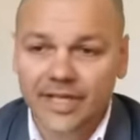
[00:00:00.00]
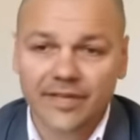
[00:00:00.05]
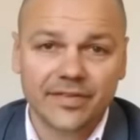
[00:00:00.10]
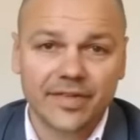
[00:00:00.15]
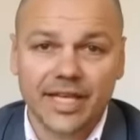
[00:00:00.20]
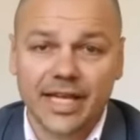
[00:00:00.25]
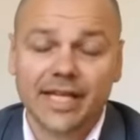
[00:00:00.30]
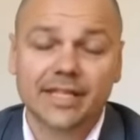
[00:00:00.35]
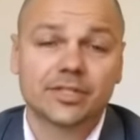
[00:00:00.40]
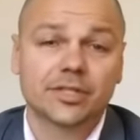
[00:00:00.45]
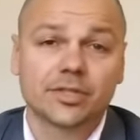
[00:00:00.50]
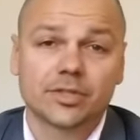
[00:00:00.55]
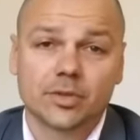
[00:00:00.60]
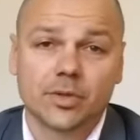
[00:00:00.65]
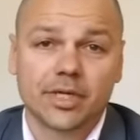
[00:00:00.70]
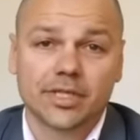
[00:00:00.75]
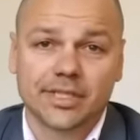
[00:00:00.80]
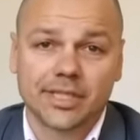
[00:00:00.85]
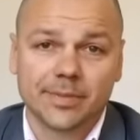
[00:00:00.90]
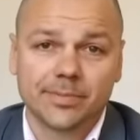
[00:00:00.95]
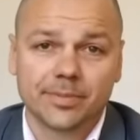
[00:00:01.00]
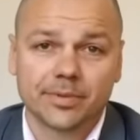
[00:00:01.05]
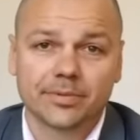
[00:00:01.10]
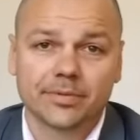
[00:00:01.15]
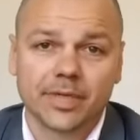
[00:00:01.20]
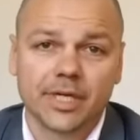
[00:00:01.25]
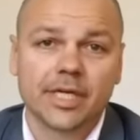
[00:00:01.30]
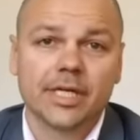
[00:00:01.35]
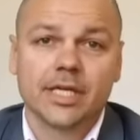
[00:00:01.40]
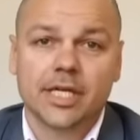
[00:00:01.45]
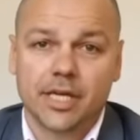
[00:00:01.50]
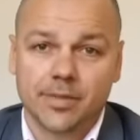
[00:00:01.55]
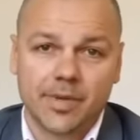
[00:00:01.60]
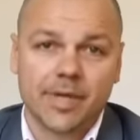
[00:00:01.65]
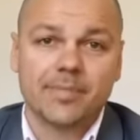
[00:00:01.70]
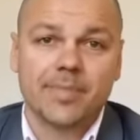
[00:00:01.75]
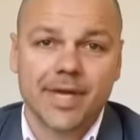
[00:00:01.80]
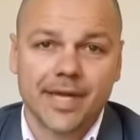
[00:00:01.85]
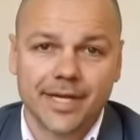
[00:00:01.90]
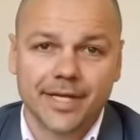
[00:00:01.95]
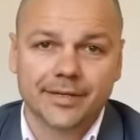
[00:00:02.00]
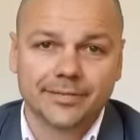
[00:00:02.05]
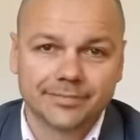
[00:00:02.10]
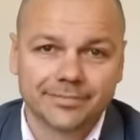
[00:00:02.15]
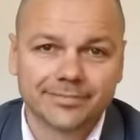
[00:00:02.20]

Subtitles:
The answer is quite simple. You be big.